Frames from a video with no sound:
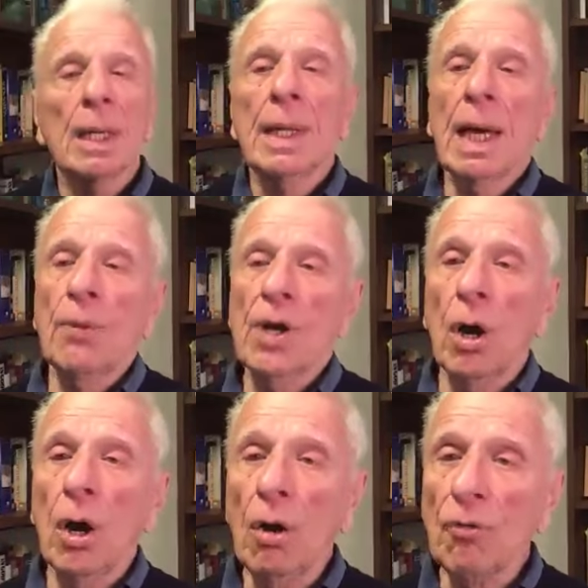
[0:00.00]
Now, we
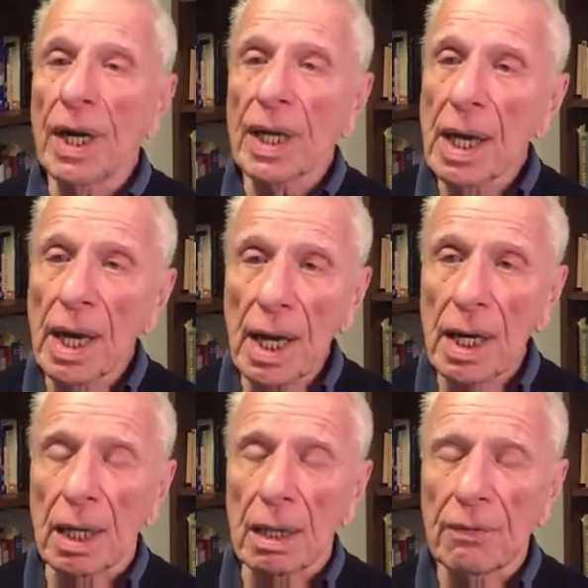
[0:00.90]
already
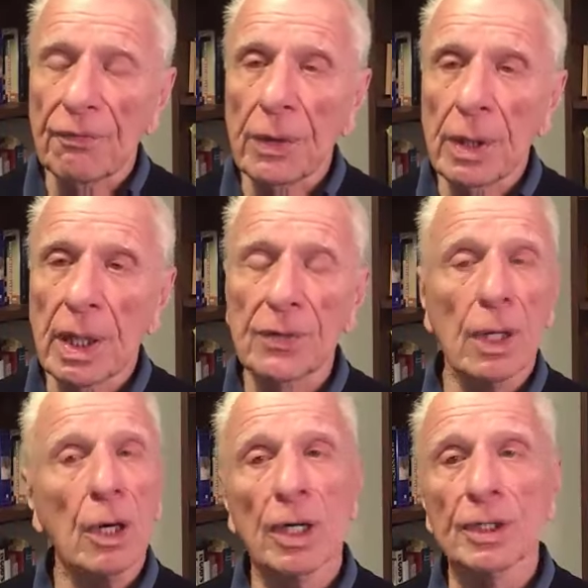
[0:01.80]
have in the
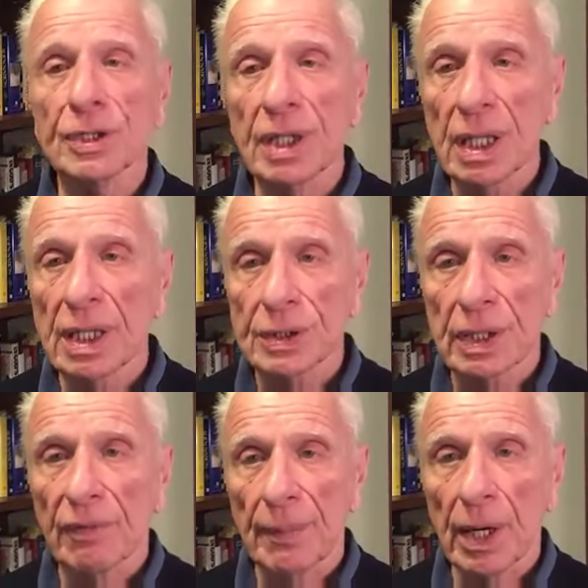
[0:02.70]
large cities
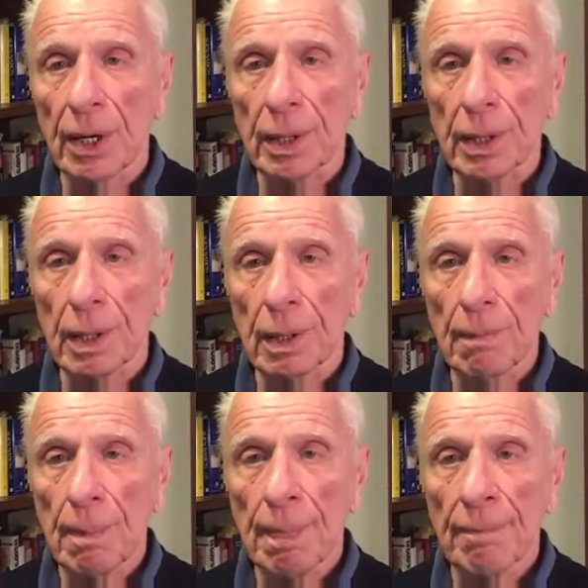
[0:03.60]
of America,
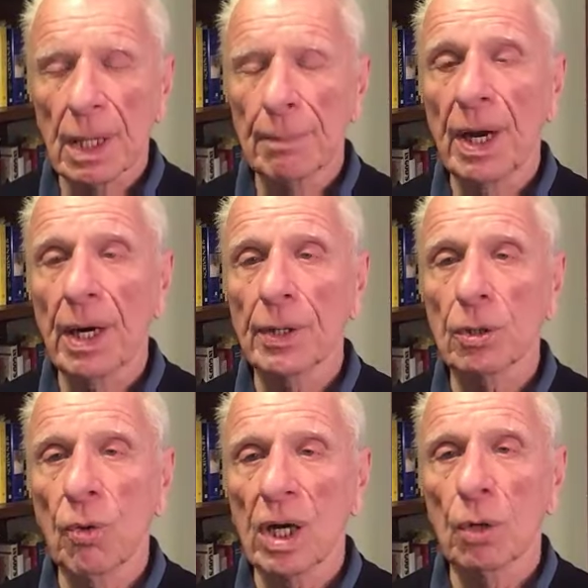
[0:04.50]
compared
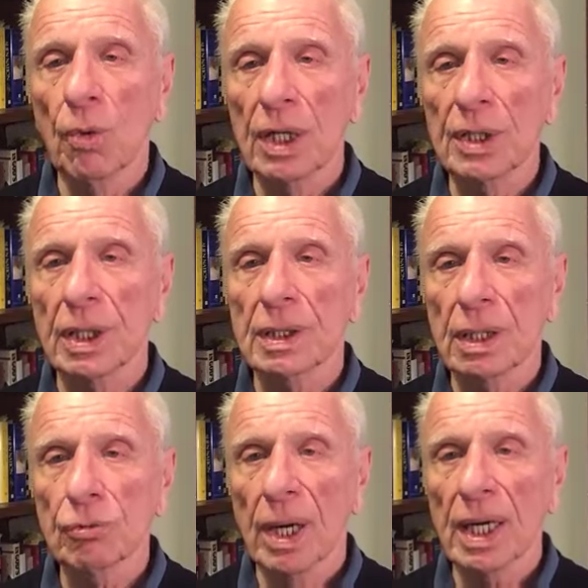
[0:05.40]
to what it was in
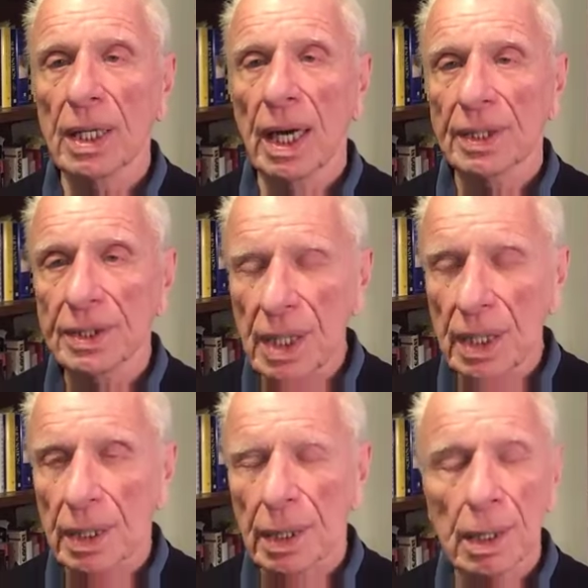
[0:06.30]

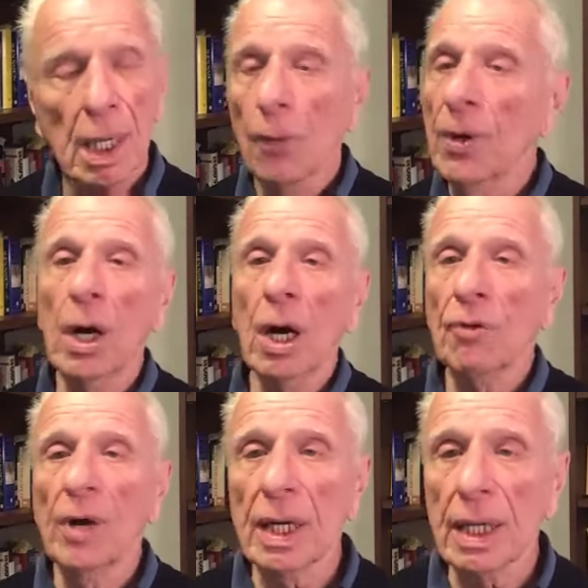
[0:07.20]
2019, we
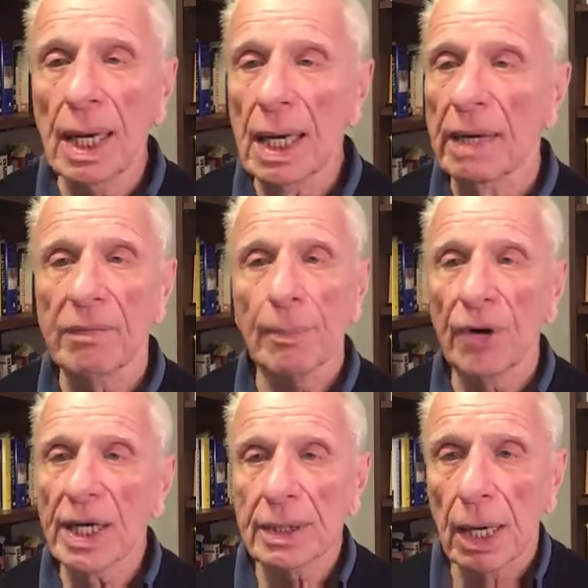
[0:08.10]
already have a
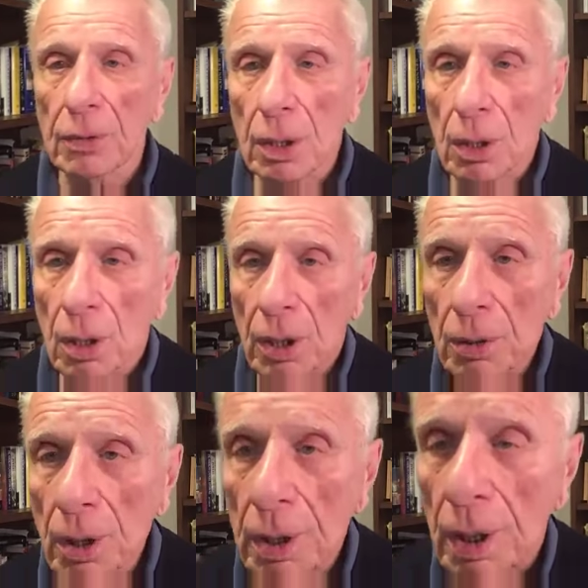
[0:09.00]
breakdown in law and
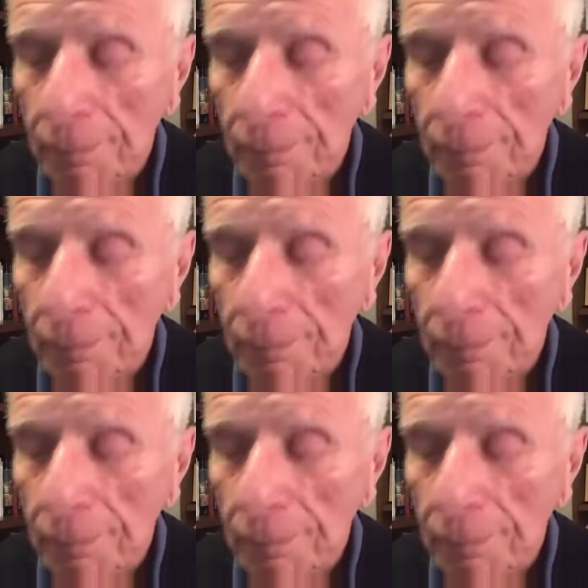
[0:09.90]
order.